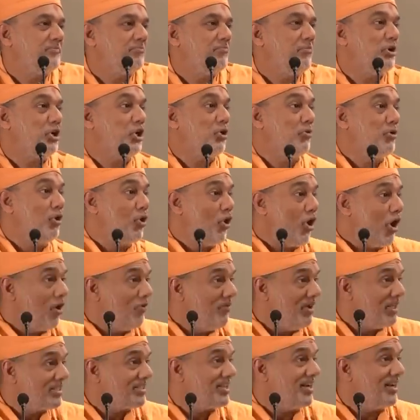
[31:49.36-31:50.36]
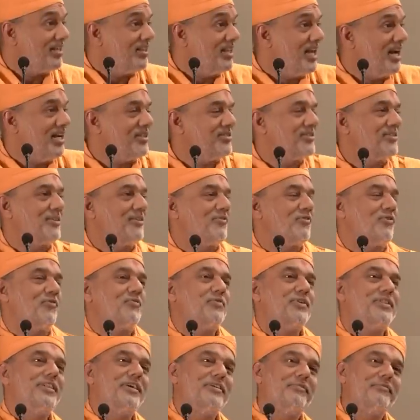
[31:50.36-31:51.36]
But you will always get the answer
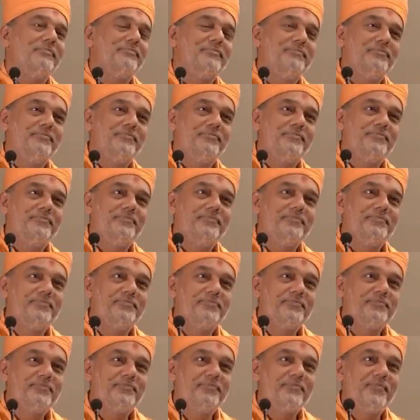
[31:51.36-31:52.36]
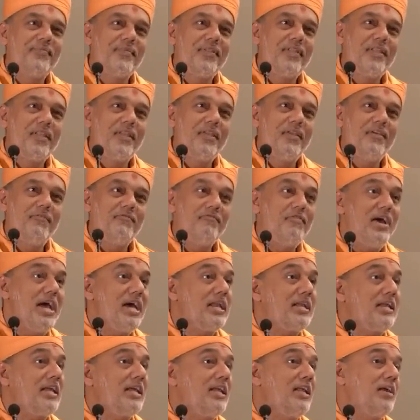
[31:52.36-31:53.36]
from within.
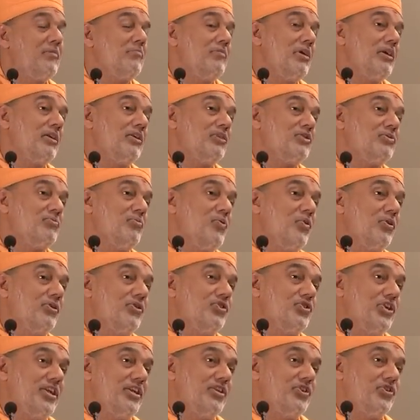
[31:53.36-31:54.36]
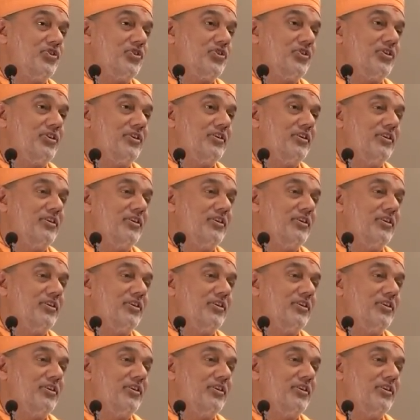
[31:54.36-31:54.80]
Where can I make a small change?